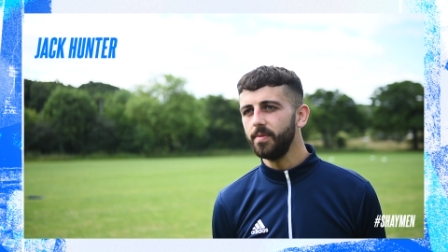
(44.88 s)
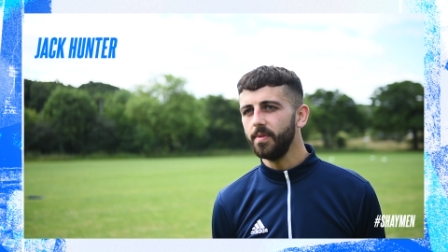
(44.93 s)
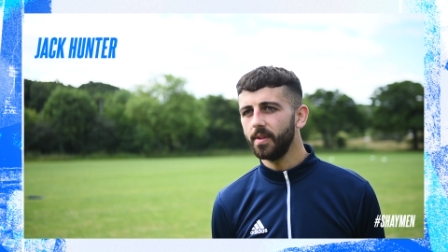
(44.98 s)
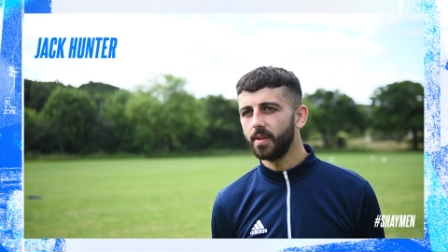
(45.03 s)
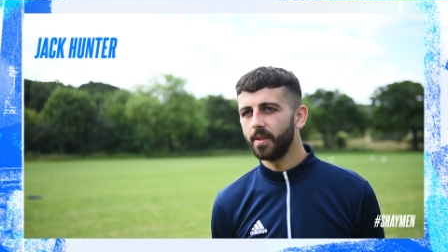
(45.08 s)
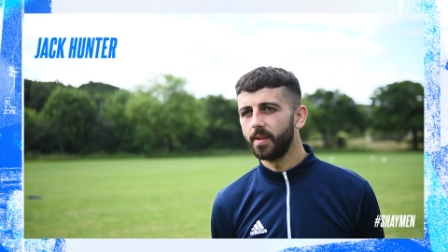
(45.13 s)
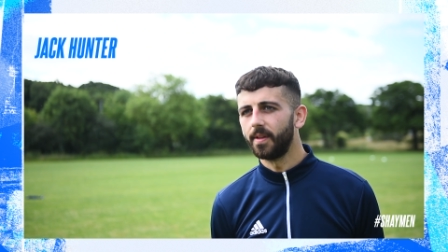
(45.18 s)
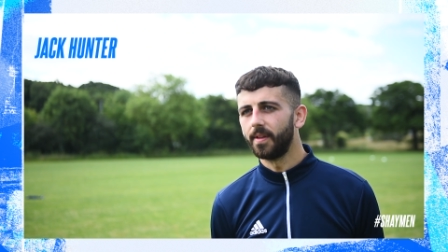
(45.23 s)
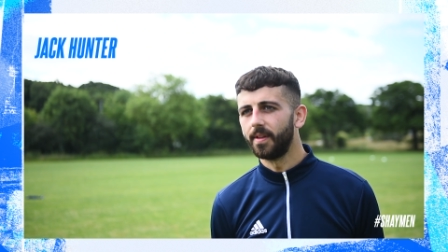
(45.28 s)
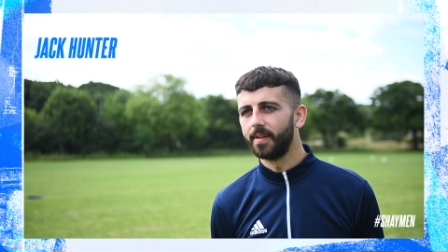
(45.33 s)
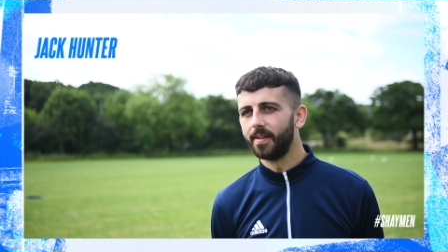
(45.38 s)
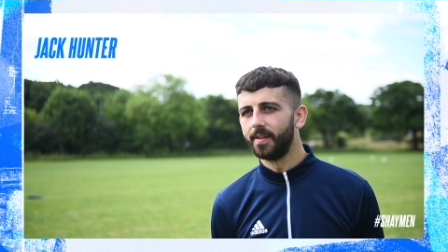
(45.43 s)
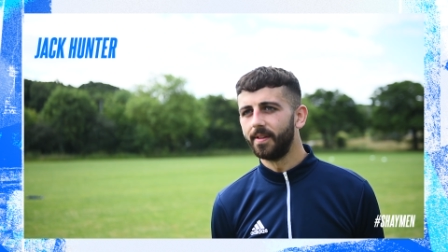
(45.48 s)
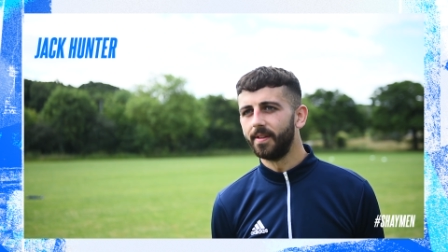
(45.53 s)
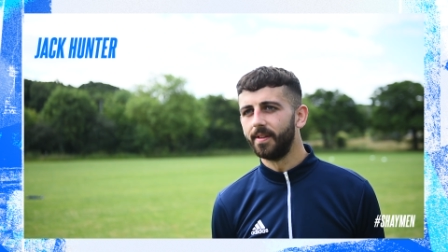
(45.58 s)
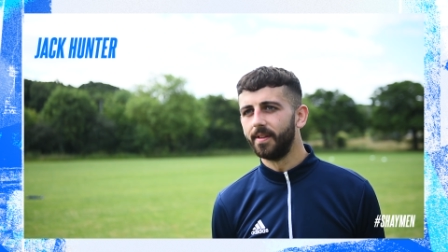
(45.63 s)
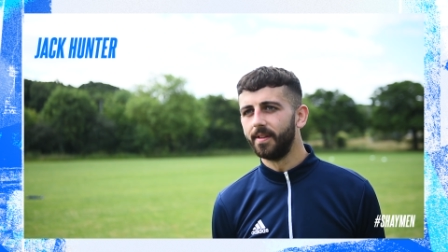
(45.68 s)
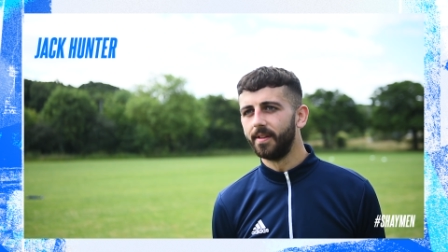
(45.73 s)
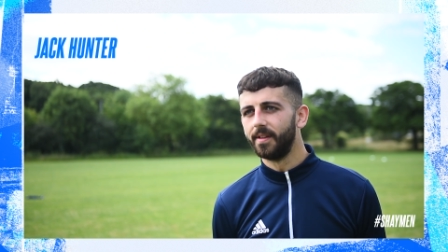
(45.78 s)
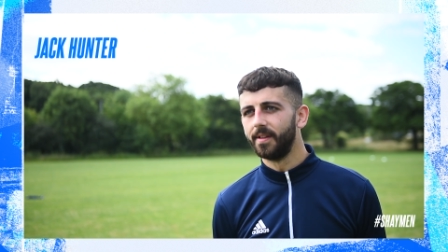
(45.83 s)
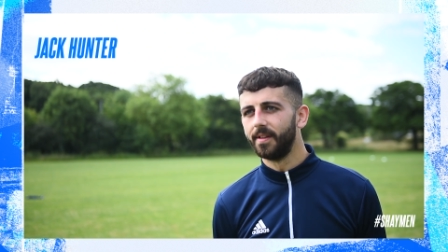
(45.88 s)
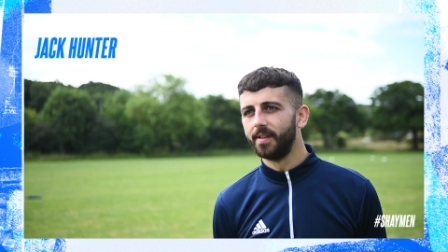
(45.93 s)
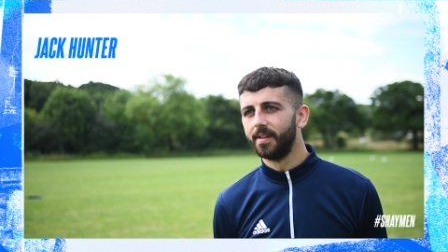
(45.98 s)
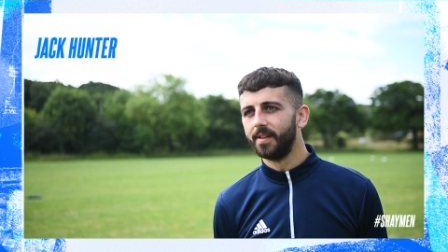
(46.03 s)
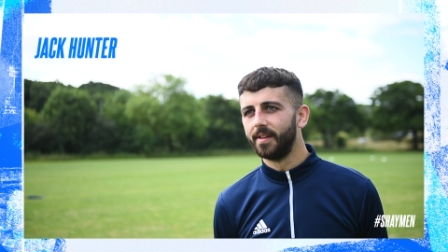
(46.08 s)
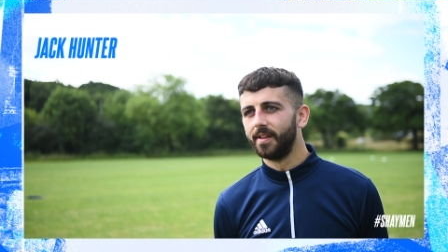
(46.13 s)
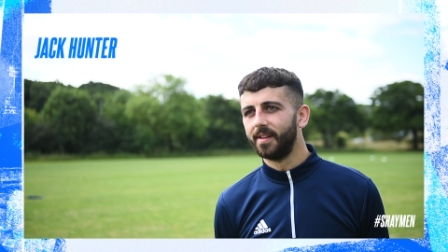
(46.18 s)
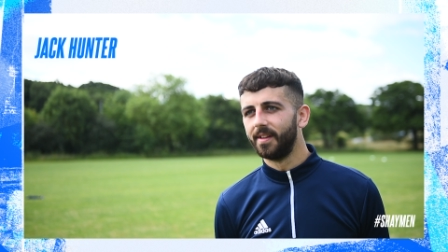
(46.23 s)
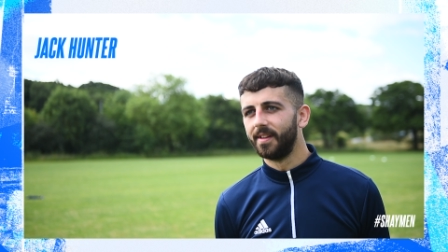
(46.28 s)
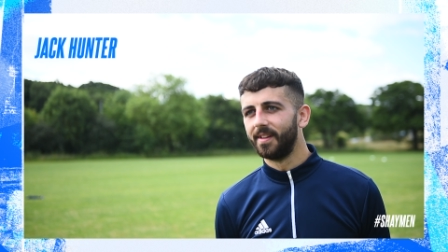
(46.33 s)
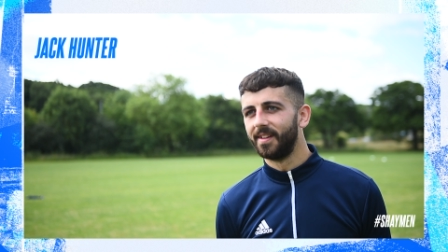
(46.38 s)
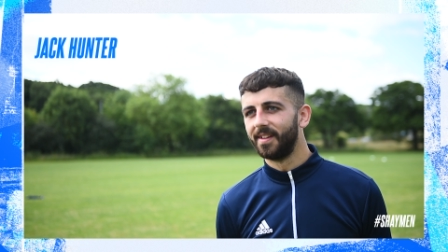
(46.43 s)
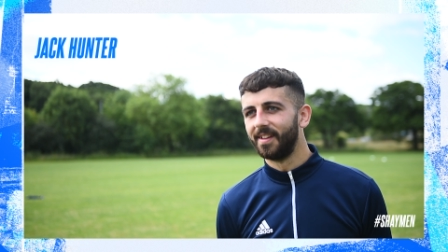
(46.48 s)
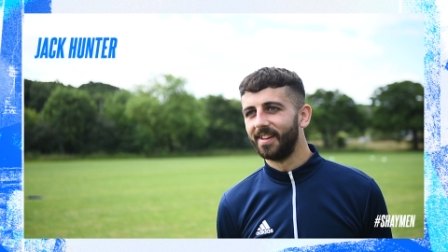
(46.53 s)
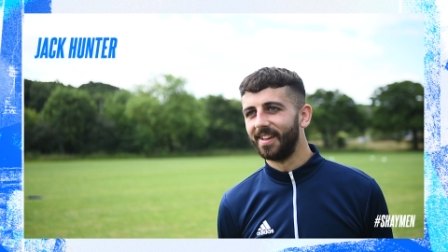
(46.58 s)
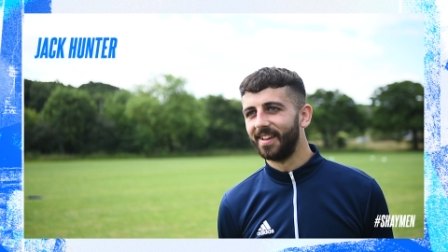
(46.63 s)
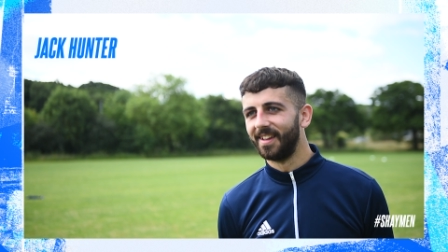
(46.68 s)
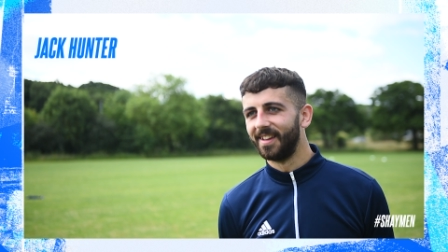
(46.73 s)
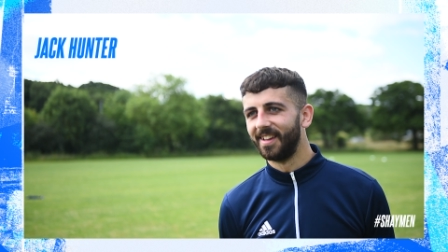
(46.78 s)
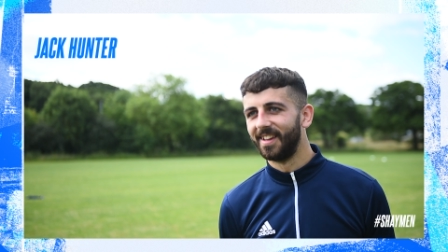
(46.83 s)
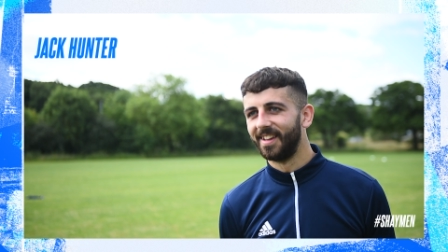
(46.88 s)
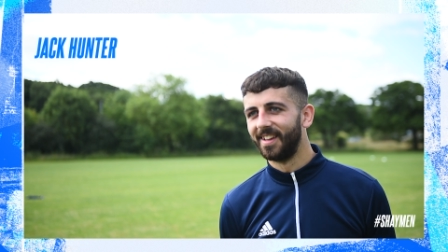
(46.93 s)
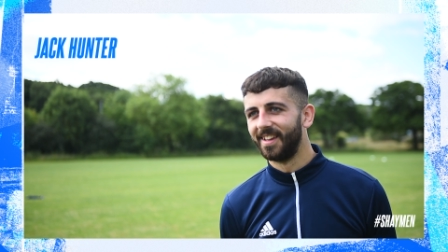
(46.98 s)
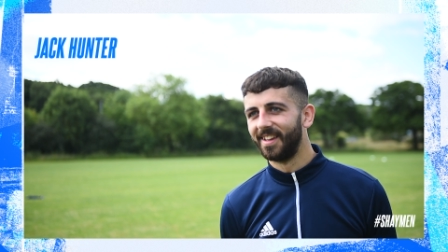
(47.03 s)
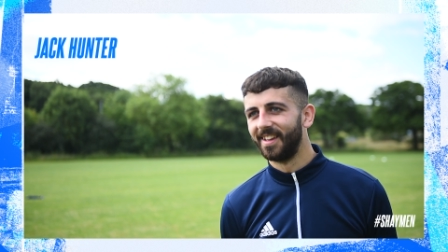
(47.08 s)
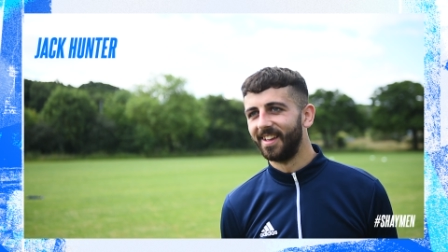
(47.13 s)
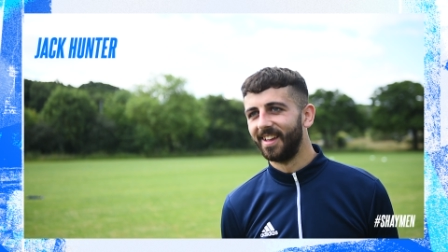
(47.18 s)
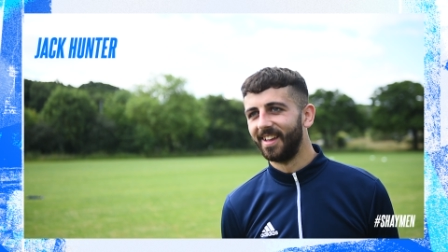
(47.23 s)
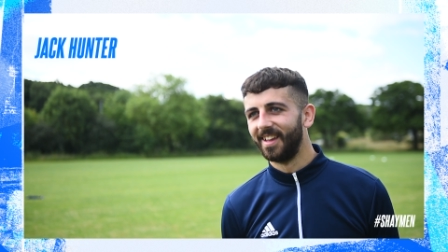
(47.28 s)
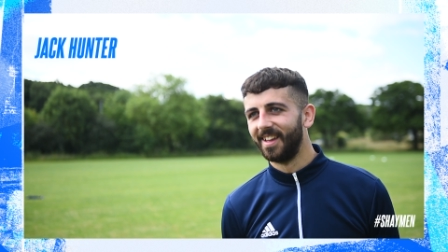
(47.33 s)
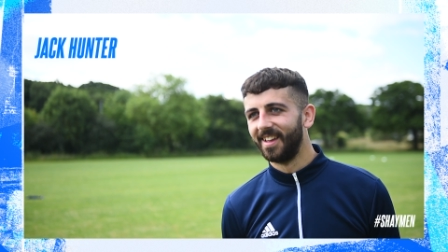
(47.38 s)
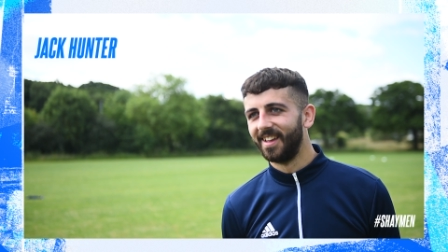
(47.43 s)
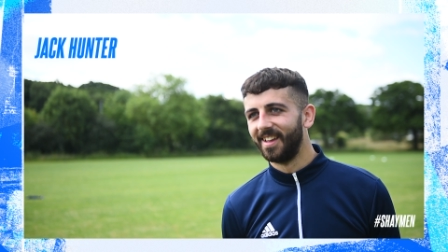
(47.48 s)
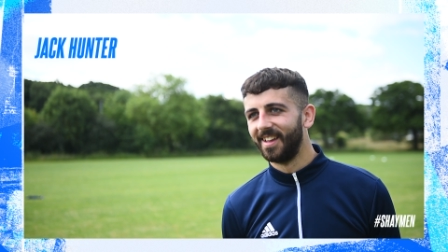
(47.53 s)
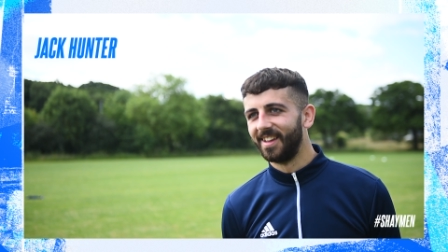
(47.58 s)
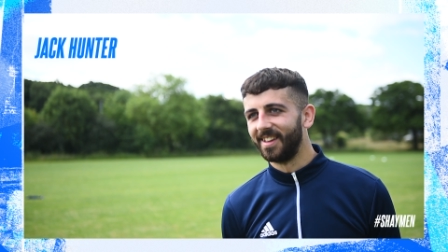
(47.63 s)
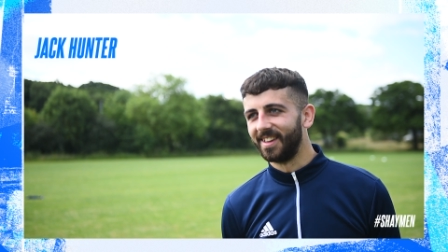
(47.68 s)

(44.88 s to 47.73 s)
important has he been, sort of, in his first week for you?